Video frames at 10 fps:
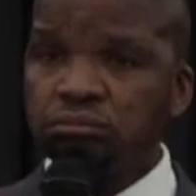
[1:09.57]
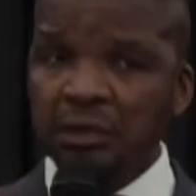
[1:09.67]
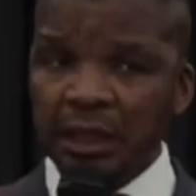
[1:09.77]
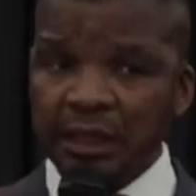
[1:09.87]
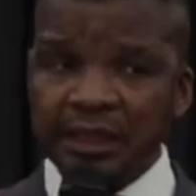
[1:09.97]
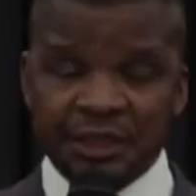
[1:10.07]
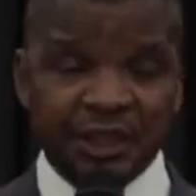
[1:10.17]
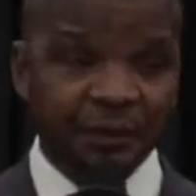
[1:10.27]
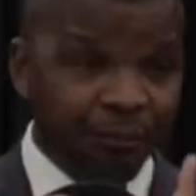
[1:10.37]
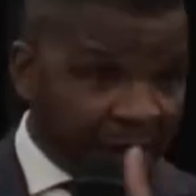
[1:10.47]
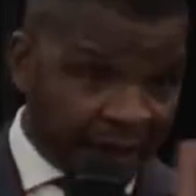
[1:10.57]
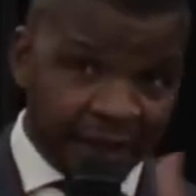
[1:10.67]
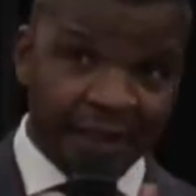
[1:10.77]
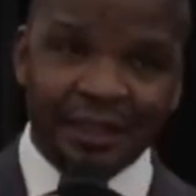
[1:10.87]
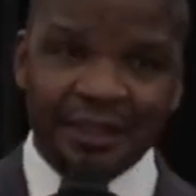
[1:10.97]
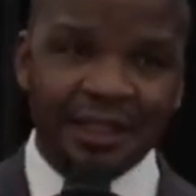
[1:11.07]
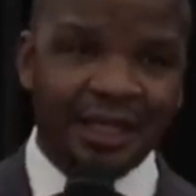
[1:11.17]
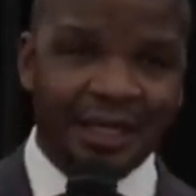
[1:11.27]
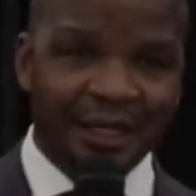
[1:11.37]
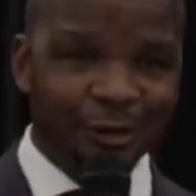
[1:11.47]
leadership. I think
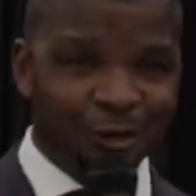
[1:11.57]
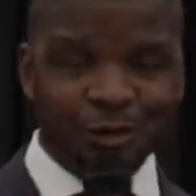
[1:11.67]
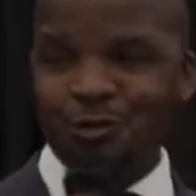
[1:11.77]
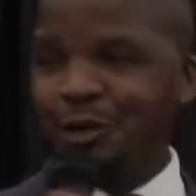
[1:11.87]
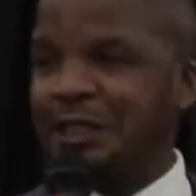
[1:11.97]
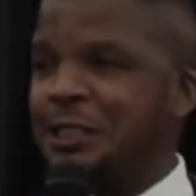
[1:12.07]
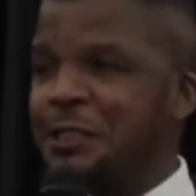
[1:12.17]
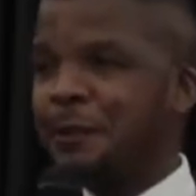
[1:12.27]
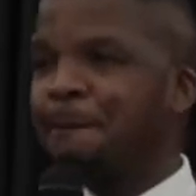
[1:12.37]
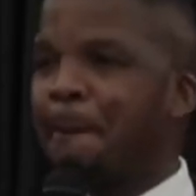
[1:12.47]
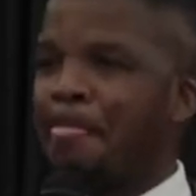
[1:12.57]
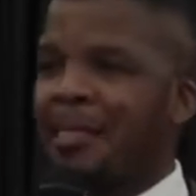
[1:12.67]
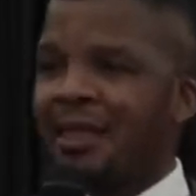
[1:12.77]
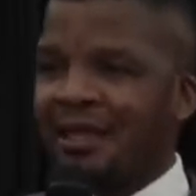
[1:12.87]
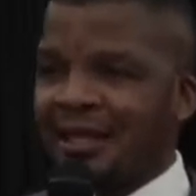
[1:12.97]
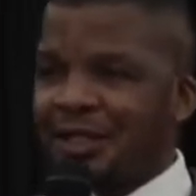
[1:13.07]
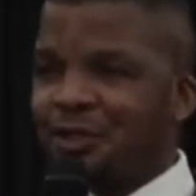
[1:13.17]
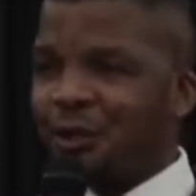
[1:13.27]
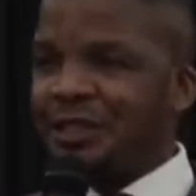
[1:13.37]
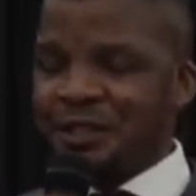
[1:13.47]
I'll do it
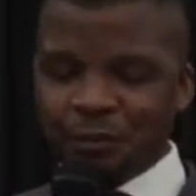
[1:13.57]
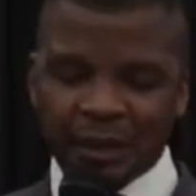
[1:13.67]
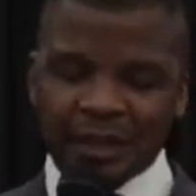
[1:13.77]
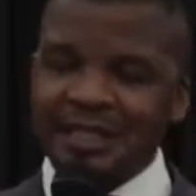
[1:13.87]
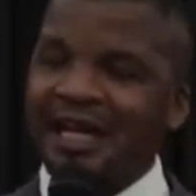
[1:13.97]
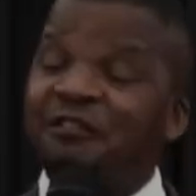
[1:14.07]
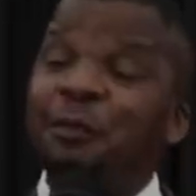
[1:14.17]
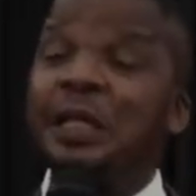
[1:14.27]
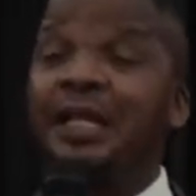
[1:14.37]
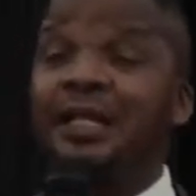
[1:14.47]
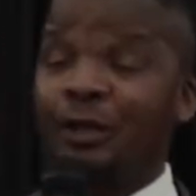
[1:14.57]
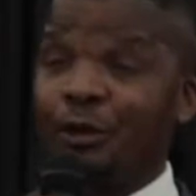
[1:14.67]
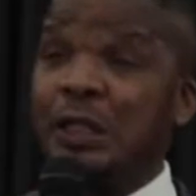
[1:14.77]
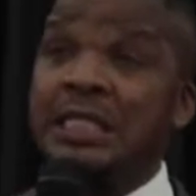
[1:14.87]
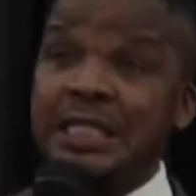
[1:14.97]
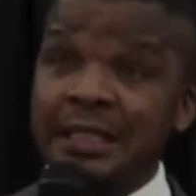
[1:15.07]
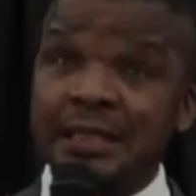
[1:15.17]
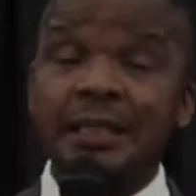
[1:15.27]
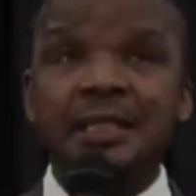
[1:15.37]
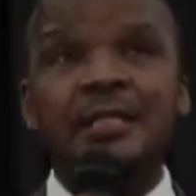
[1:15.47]
20 minutes. I've been in the Lord
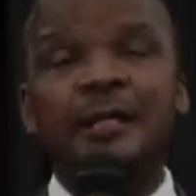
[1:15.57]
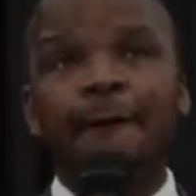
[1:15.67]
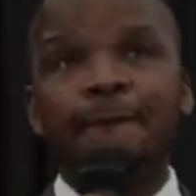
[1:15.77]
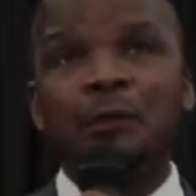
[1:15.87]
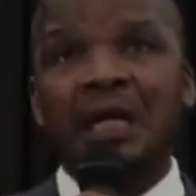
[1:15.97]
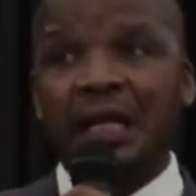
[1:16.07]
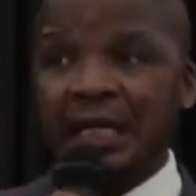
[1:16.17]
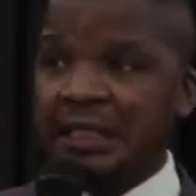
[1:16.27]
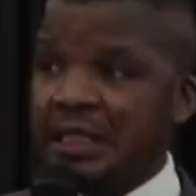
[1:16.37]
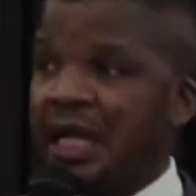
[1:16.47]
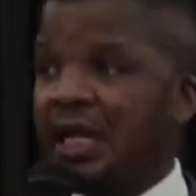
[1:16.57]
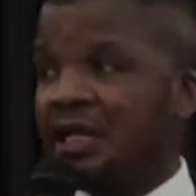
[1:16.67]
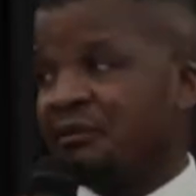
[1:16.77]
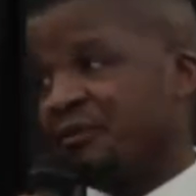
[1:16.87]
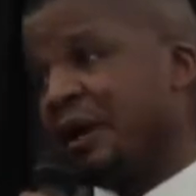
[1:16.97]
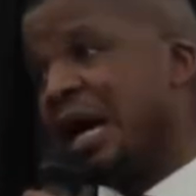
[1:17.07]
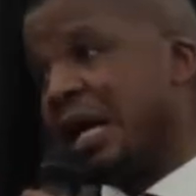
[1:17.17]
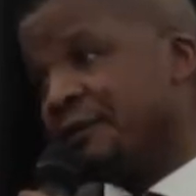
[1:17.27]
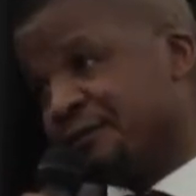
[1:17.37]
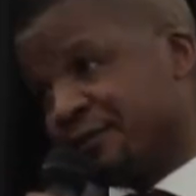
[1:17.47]
since
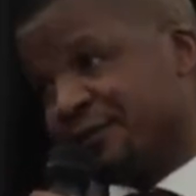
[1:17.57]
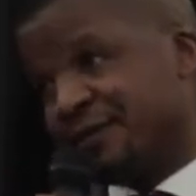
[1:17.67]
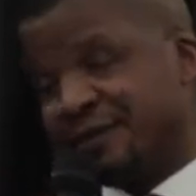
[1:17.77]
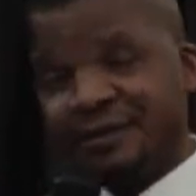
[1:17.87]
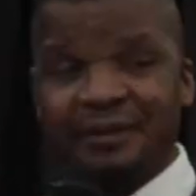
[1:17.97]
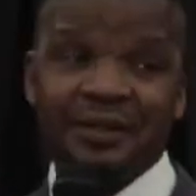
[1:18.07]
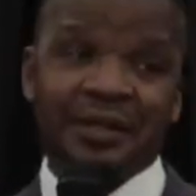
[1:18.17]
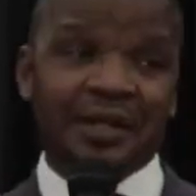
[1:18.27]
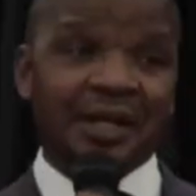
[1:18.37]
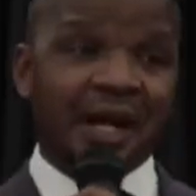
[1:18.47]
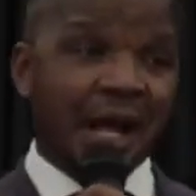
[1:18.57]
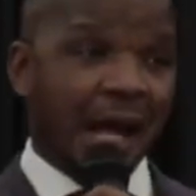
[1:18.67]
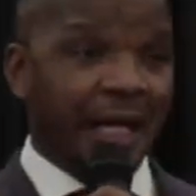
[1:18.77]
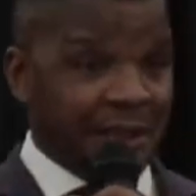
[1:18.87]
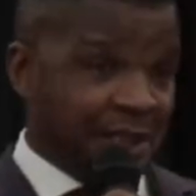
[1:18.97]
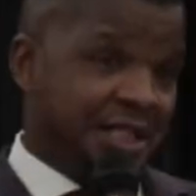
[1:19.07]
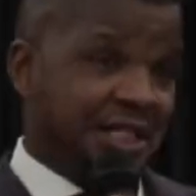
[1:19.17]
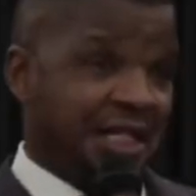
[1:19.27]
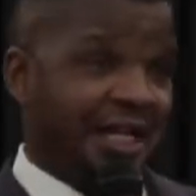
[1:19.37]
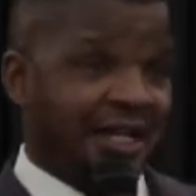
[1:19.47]
1985,
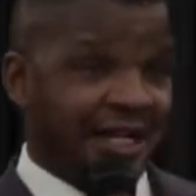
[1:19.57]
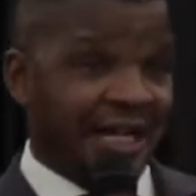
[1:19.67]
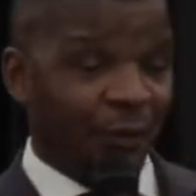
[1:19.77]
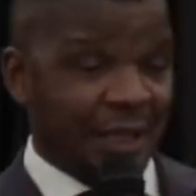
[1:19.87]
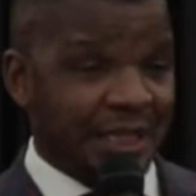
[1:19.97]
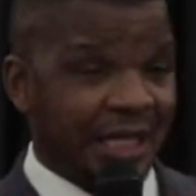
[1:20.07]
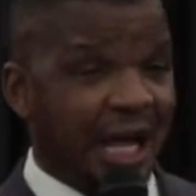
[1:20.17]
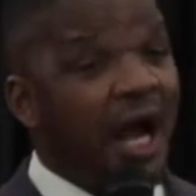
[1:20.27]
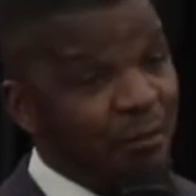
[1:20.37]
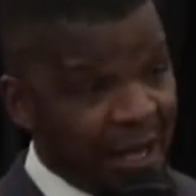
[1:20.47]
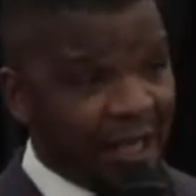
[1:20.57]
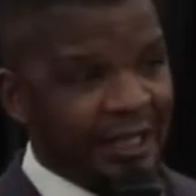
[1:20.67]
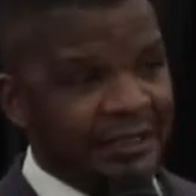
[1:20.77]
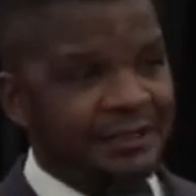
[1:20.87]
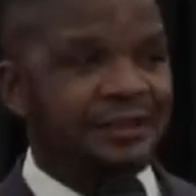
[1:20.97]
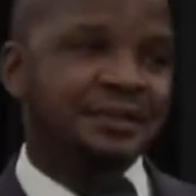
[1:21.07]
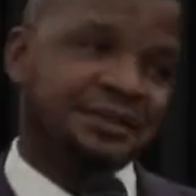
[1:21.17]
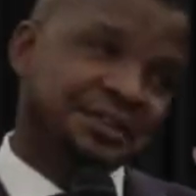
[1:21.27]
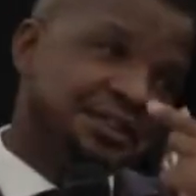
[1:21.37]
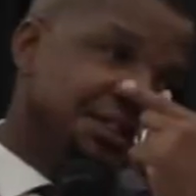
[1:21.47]
and I was a young man,
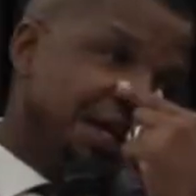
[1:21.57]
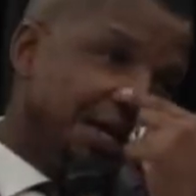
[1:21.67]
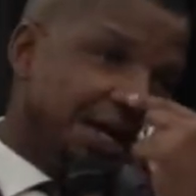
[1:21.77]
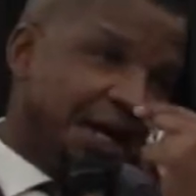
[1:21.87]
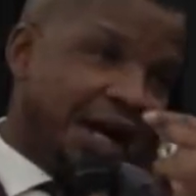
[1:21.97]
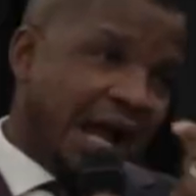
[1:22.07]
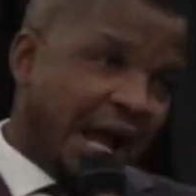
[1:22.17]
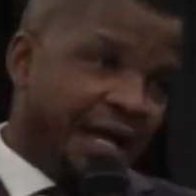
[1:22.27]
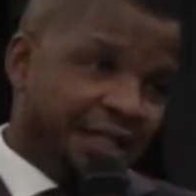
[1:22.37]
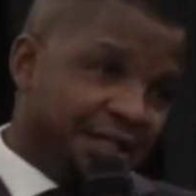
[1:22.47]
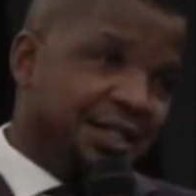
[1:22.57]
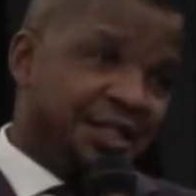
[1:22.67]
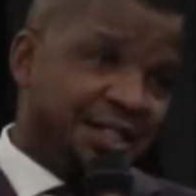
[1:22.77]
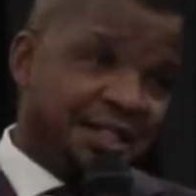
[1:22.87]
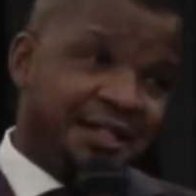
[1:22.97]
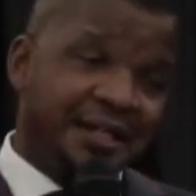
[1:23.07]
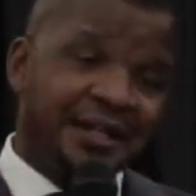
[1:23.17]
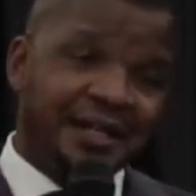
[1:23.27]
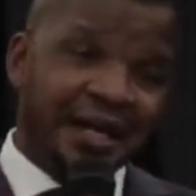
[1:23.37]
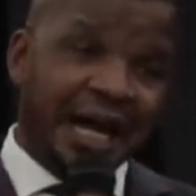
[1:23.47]
and
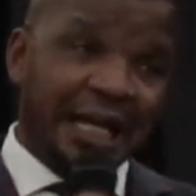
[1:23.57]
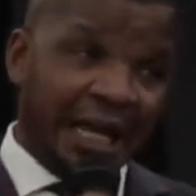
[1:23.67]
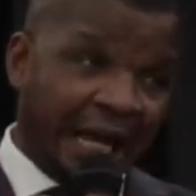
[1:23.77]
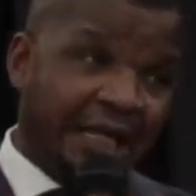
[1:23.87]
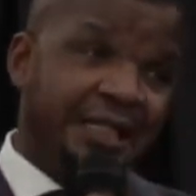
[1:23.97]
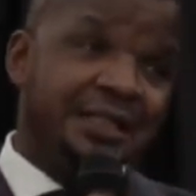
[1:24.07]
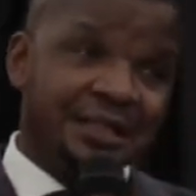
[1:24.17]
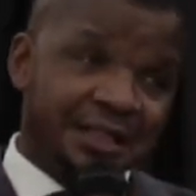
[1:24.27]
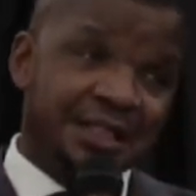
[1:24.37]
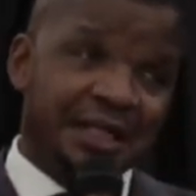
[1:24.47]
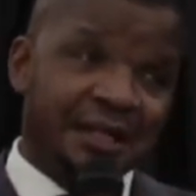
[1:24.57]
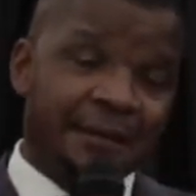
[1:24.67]
I learned